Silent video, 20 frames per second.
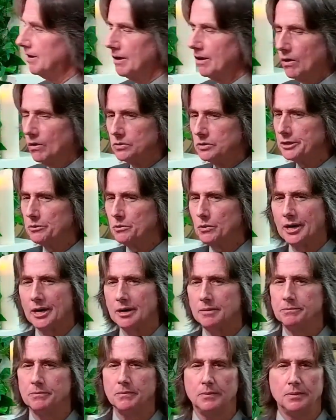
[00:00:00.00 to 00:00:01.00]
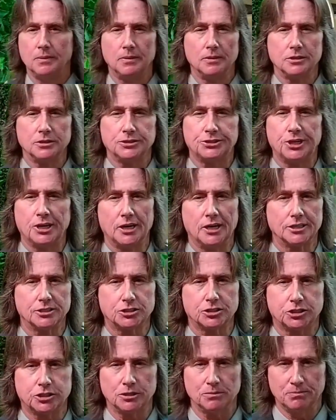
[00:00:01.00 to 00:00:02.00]
Only when I'm
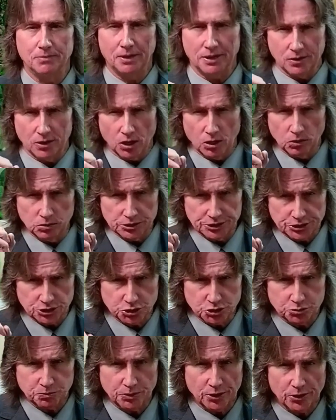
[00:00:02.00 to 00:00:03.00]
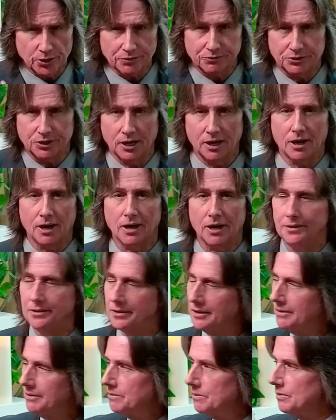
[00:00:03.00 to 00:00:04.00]
touched by the Holy Spirit of God,
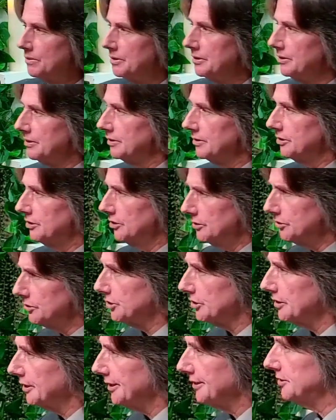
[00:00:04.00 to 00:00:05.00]
usually